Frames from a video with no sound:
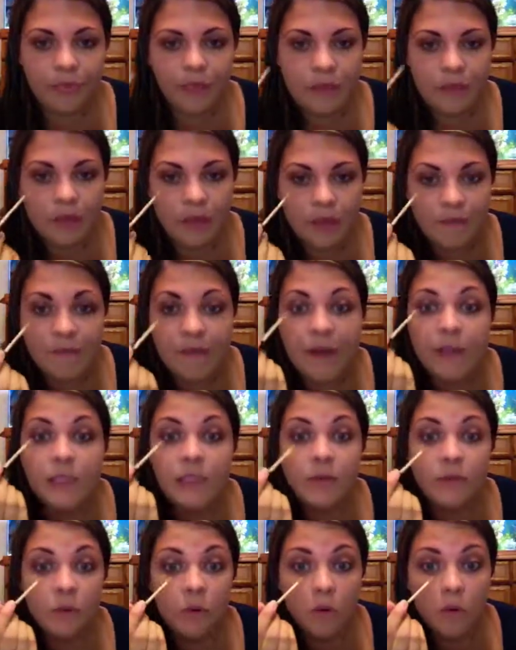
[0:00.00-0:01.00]
So first
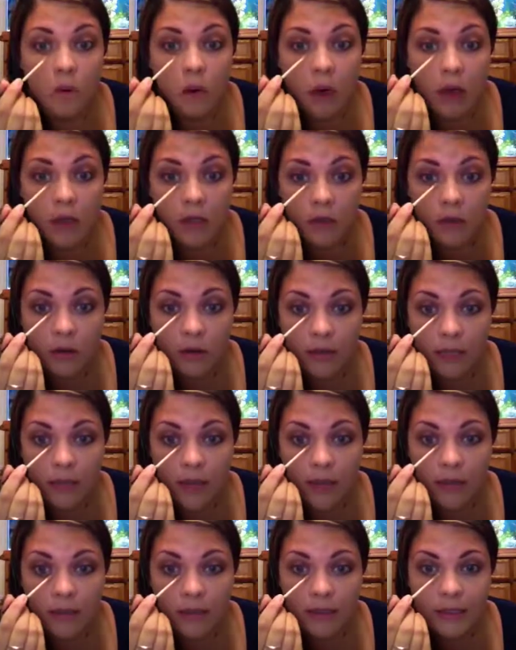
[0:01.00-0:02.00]
of all, I dot it
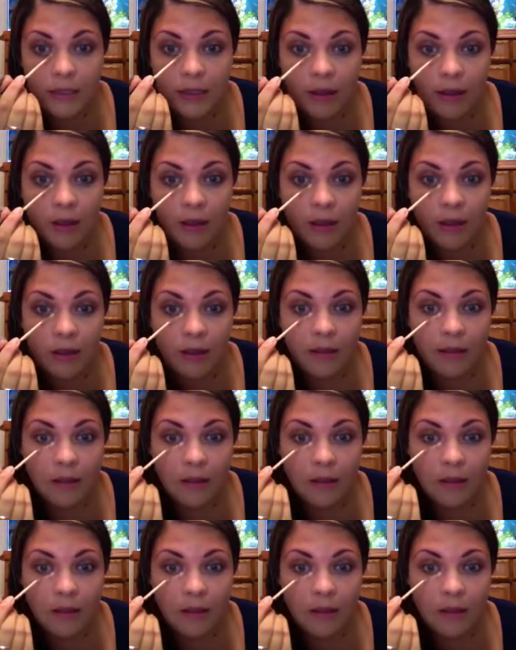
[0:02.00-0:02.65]
under the eye,